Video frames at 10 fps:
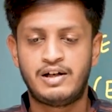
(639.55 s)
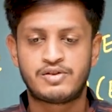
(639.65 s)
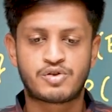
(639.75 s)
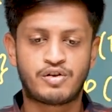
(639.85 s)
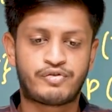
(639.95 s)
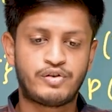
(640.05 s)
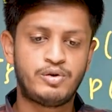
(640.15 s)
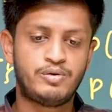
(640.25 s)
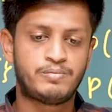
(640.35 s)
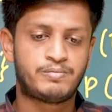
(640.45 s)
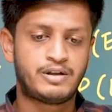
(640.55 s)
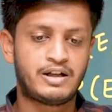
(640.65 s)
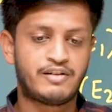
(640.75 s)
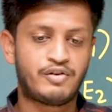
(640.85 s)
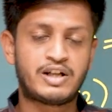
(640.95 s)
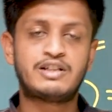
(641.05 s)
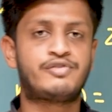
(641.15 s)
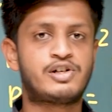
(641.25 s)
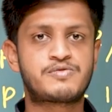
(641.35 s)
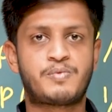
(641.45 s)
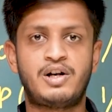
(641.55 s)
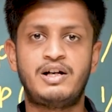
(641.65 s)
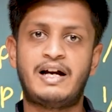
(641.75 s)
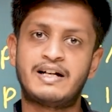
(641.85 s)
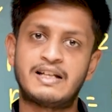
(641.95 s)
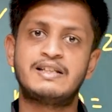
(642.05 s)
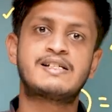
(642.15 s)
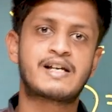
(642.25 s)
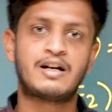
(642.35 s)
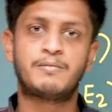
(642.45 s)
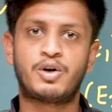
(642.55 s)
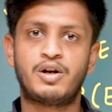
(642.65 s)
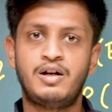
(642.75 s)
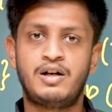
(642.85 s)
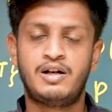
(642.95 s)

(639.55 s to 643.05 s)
So if you take the first ball and then the second ball,